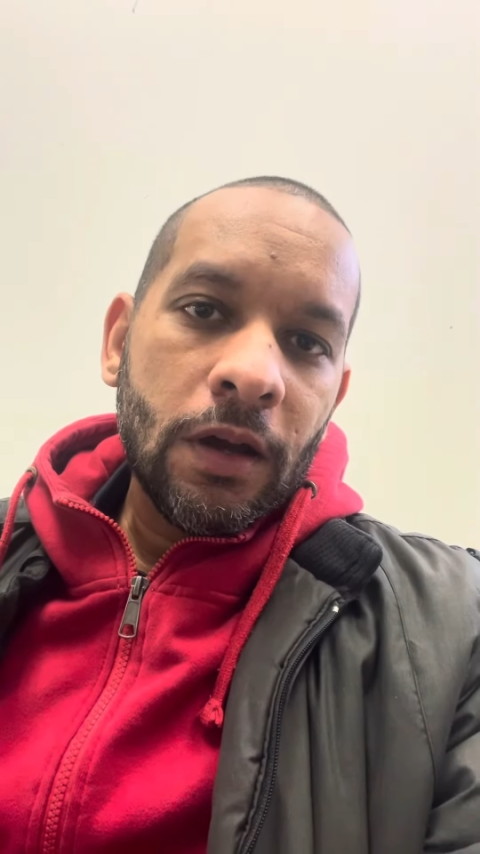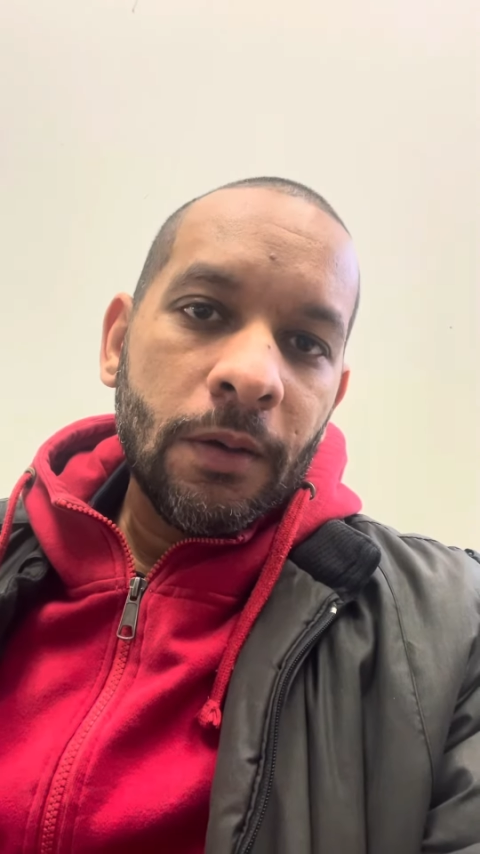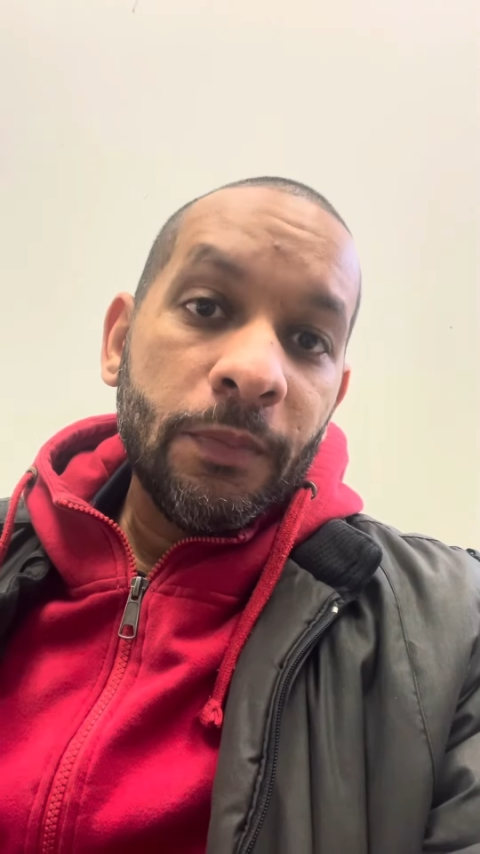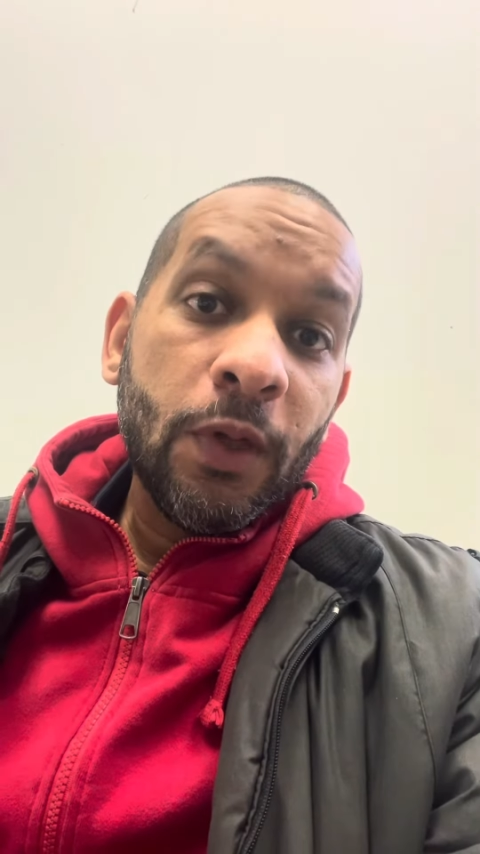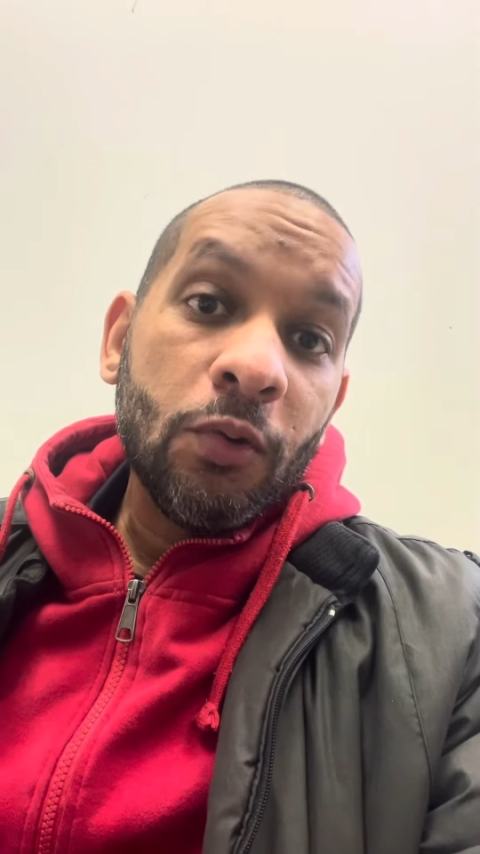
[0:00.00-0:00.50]

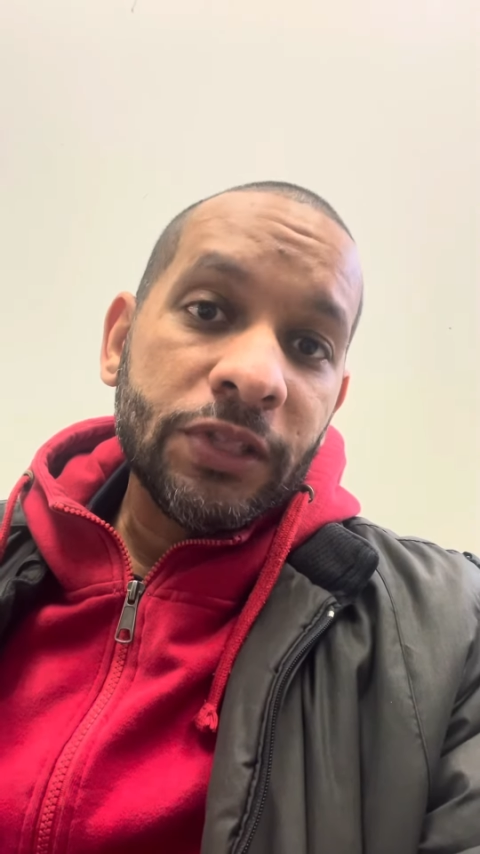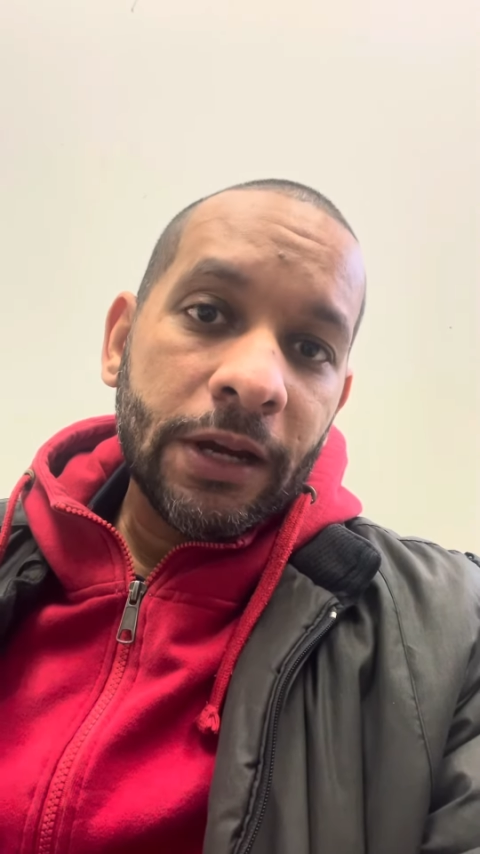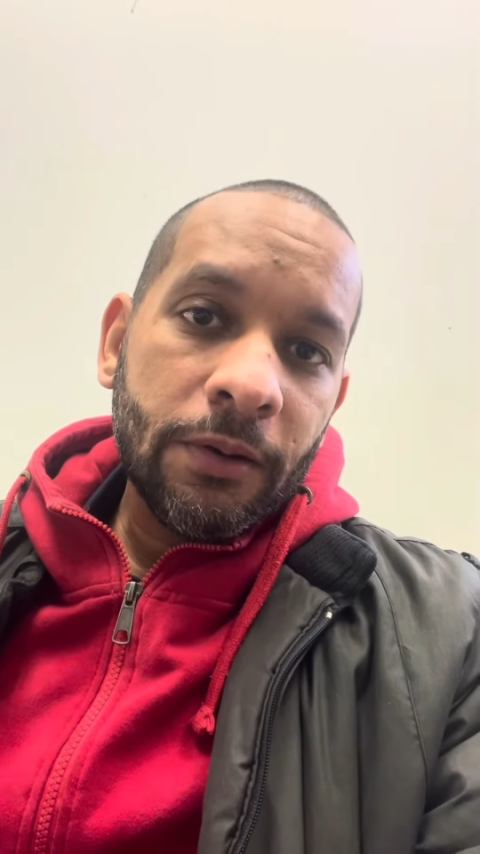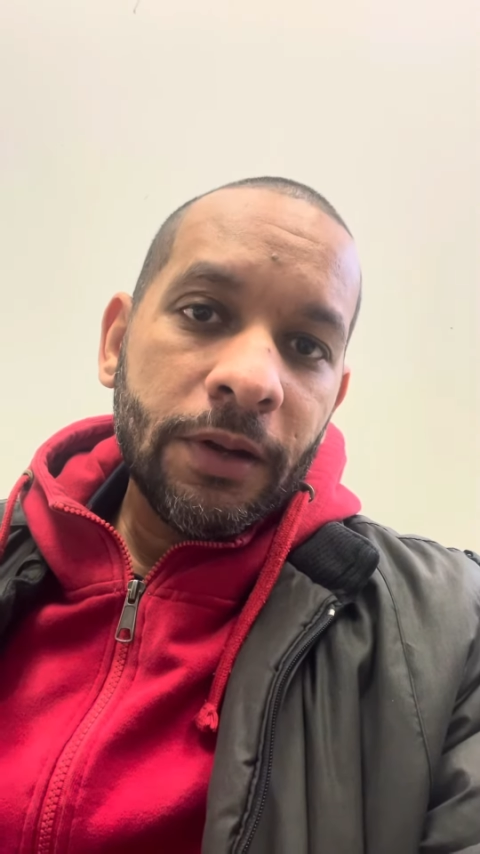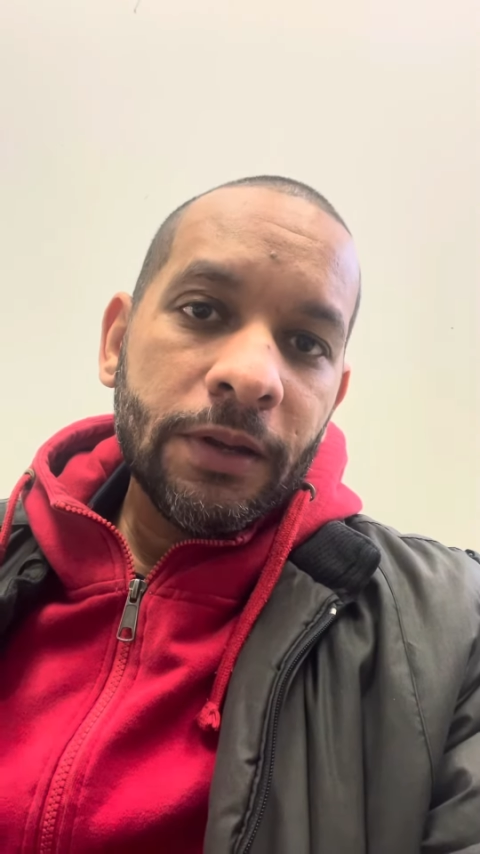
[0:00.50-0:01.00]
those
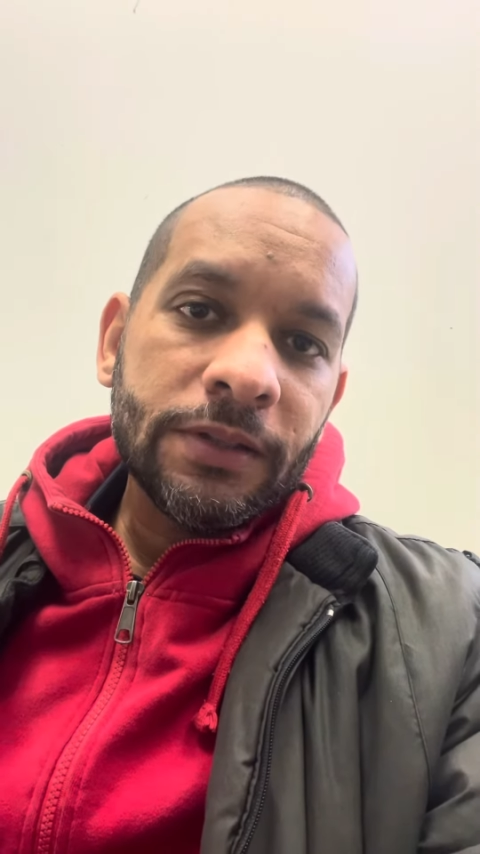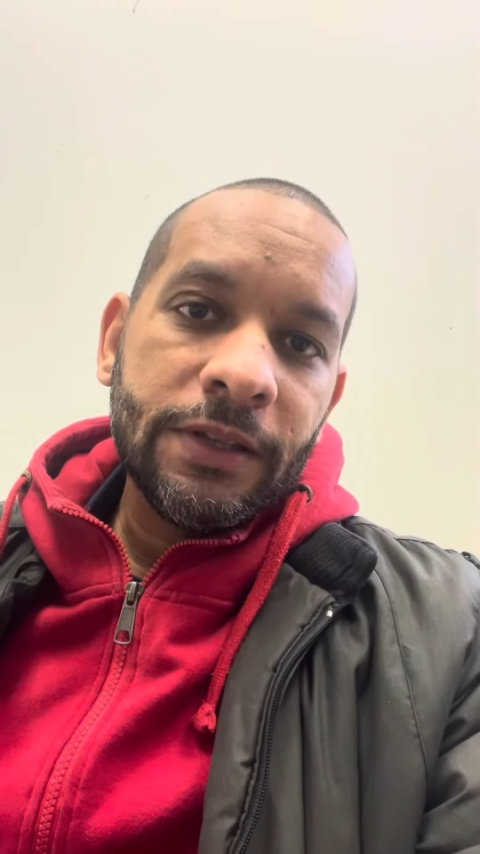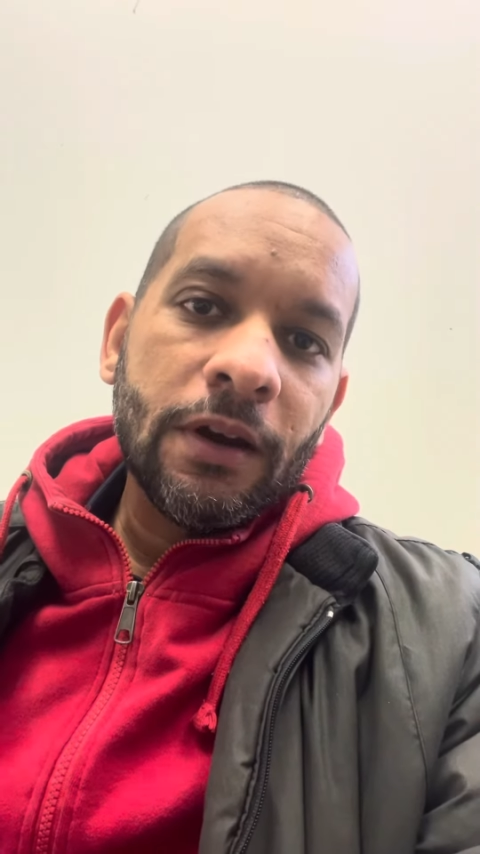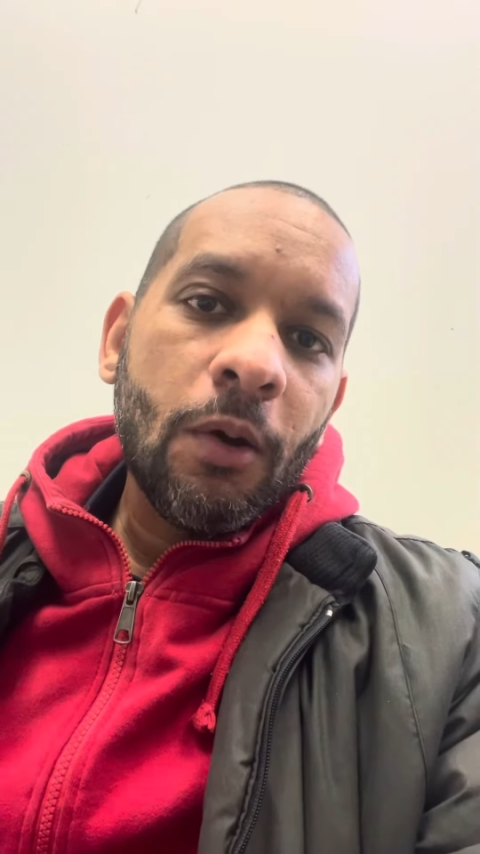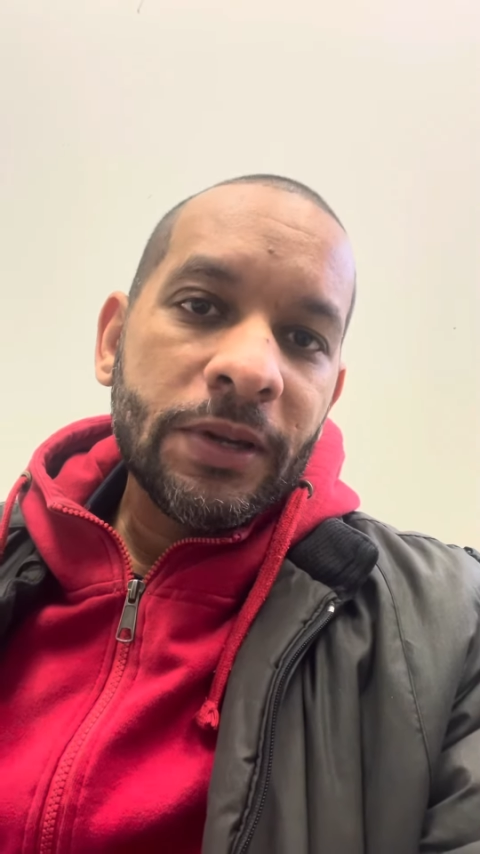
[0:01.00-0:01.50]
areas,
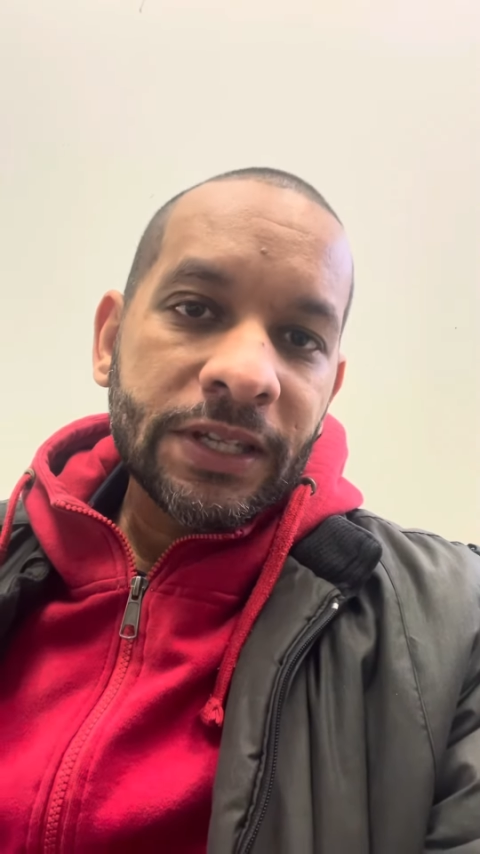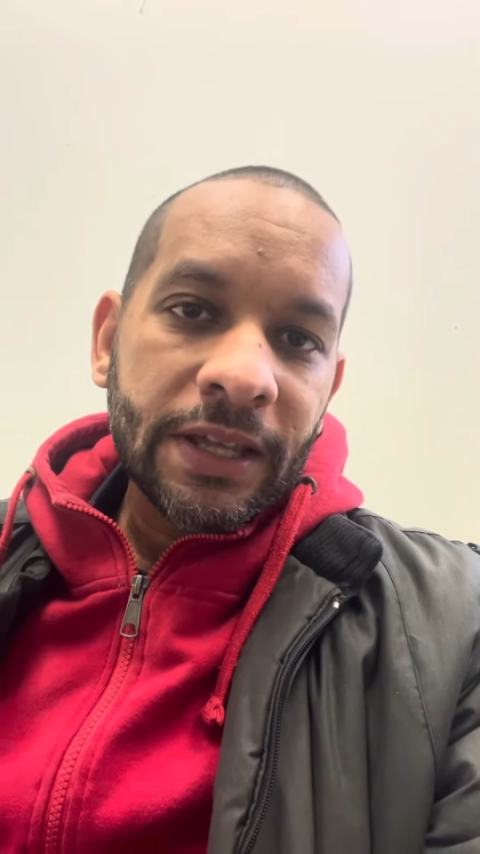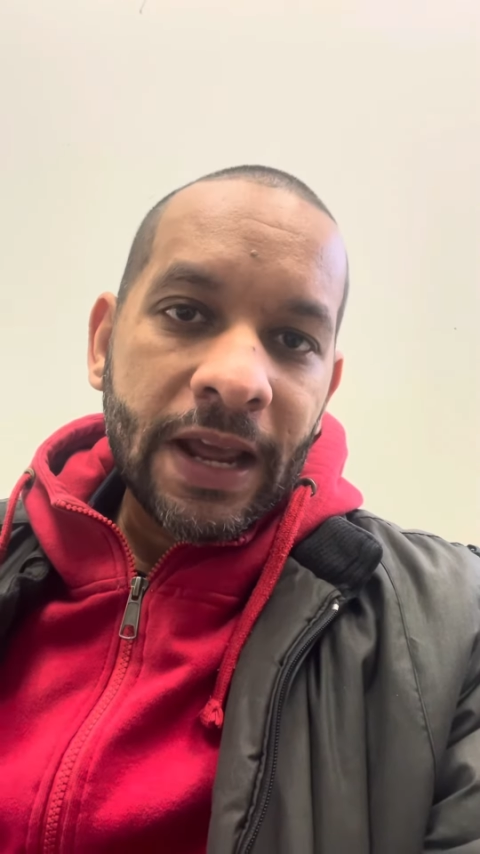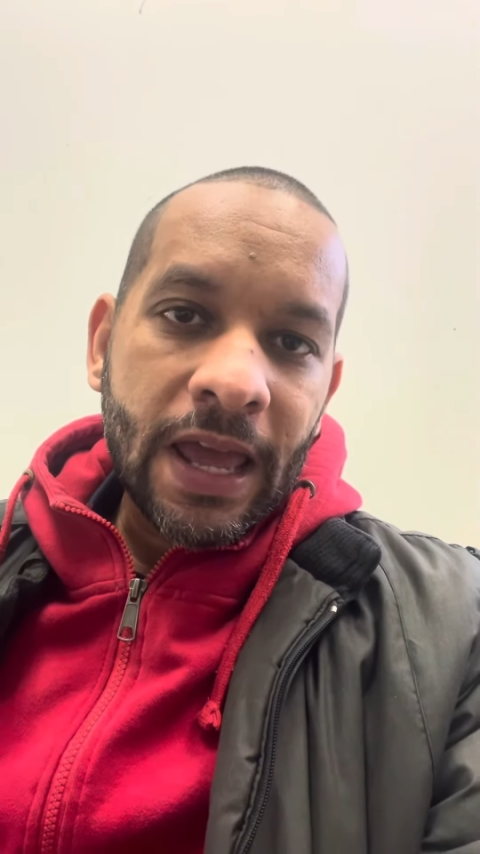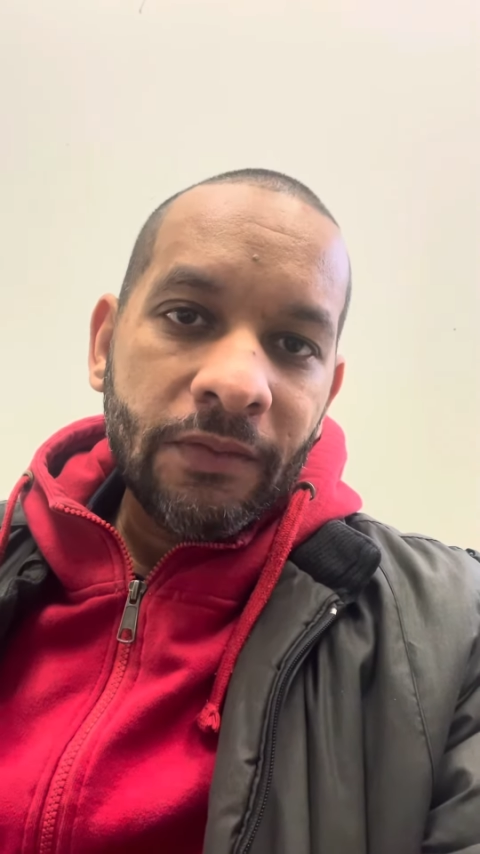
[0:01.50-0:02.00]
they're always going
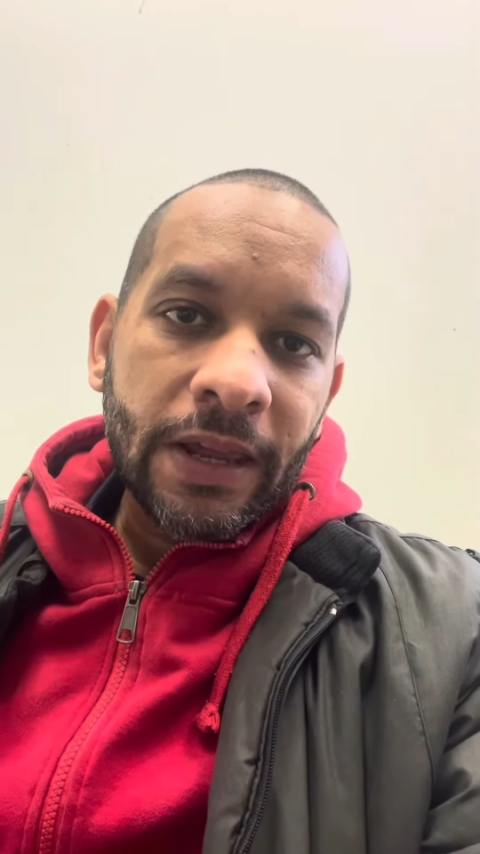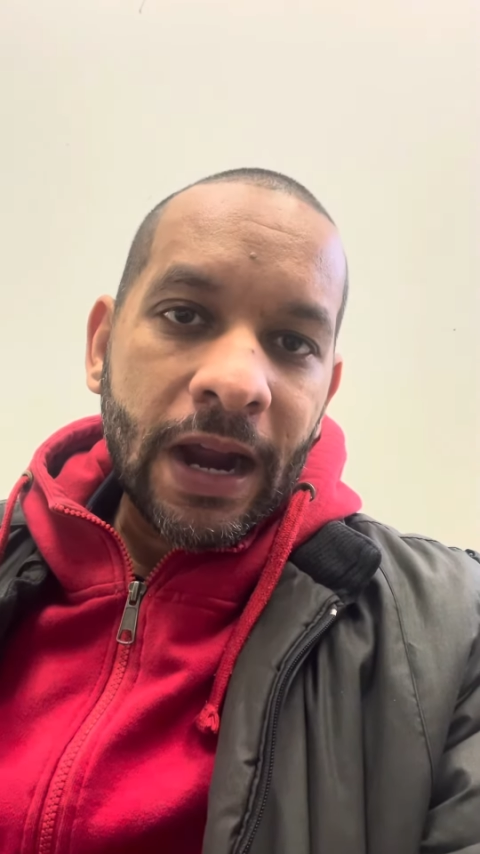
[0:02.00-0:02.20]
to have a